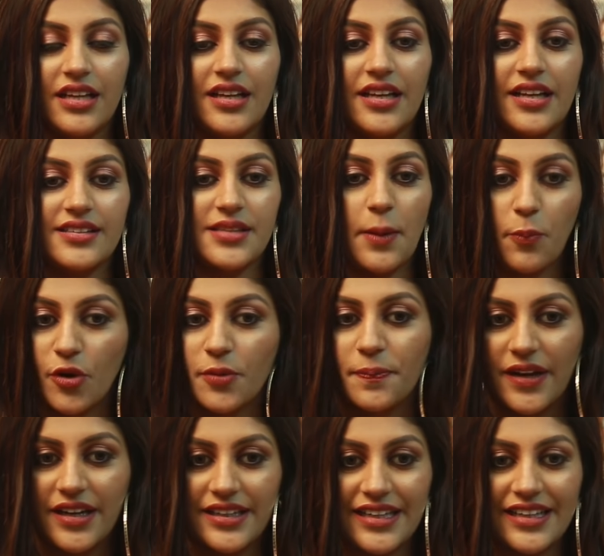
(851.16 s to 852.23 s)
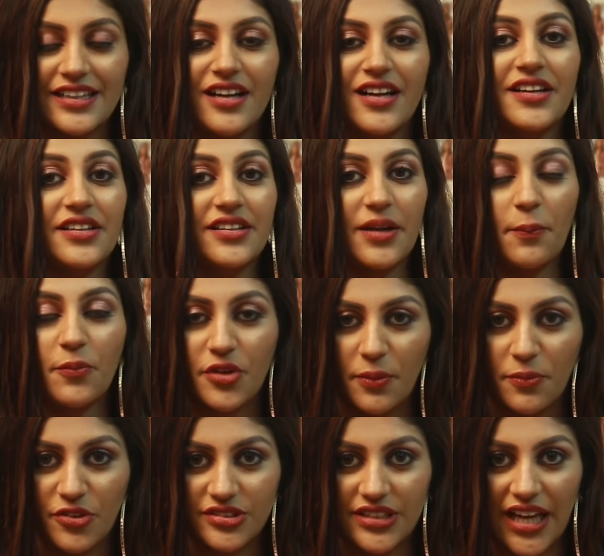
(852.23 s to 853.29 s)
in support pandringa rombo
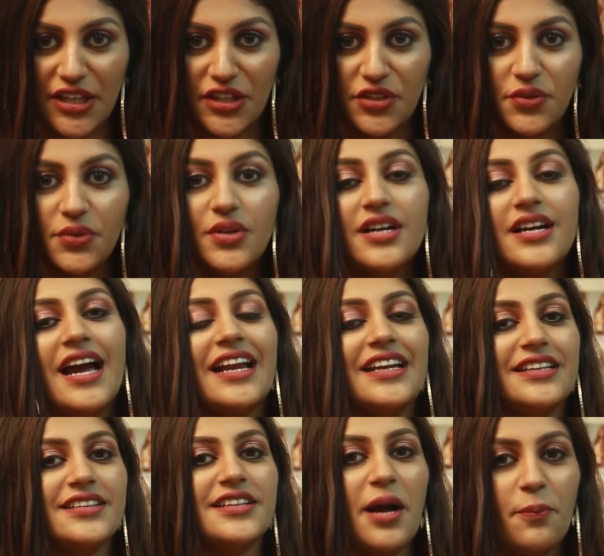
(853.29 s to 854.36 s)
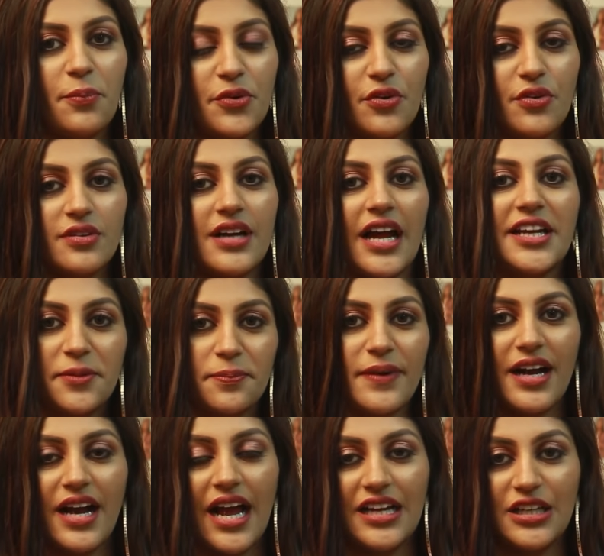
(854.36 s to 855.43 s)
rombo thank you. And idukapram
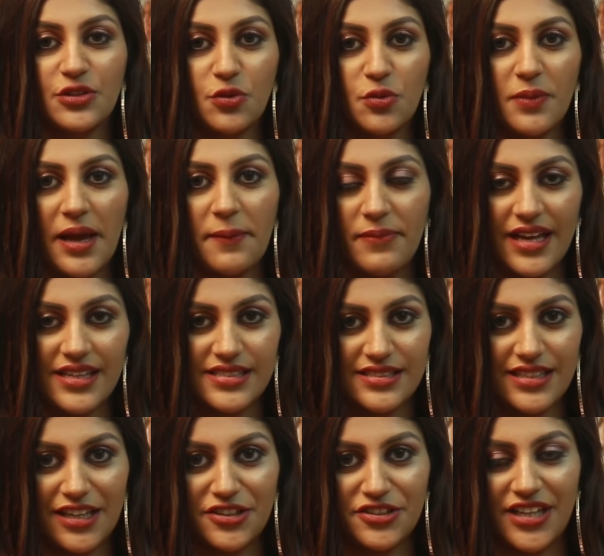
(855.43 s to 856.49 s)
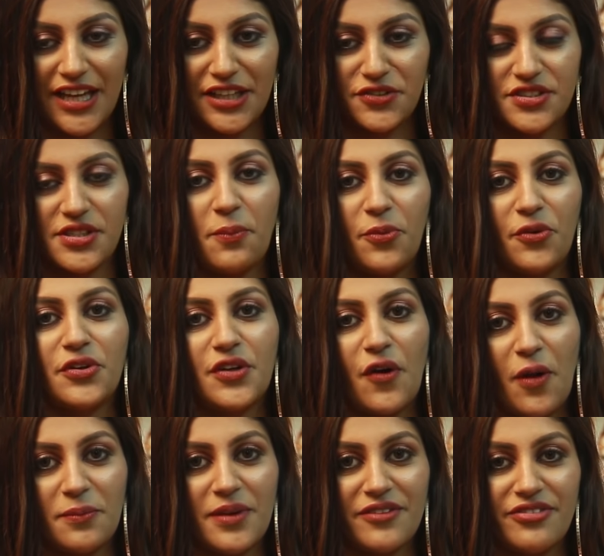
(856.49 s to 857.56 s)
kandipa I'll do my best and try to support
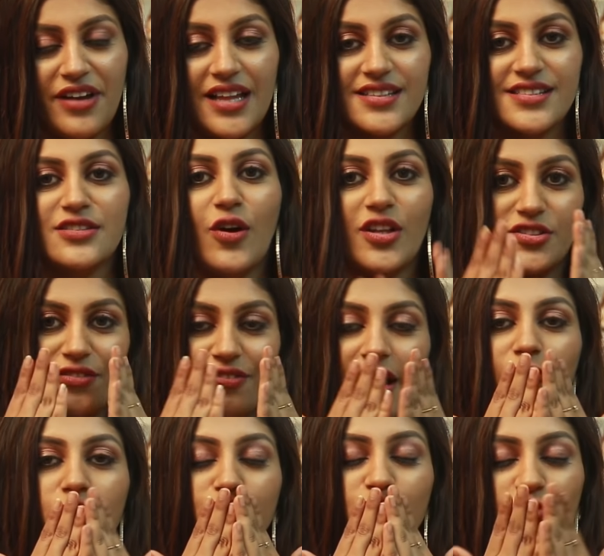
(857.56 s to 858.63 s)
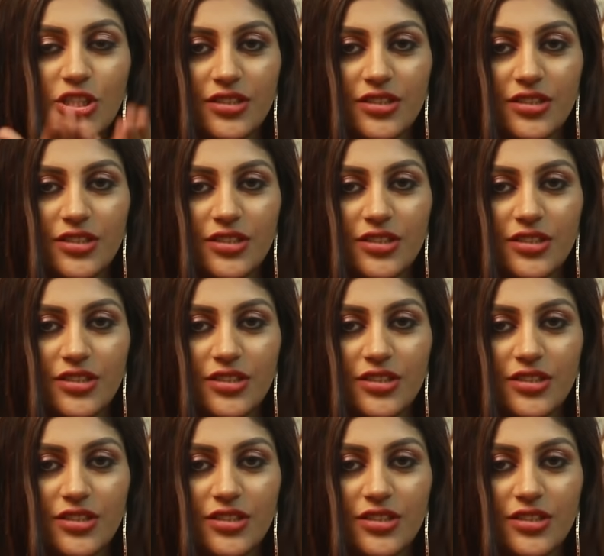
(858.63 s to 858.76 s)
all my fans. Lots of love.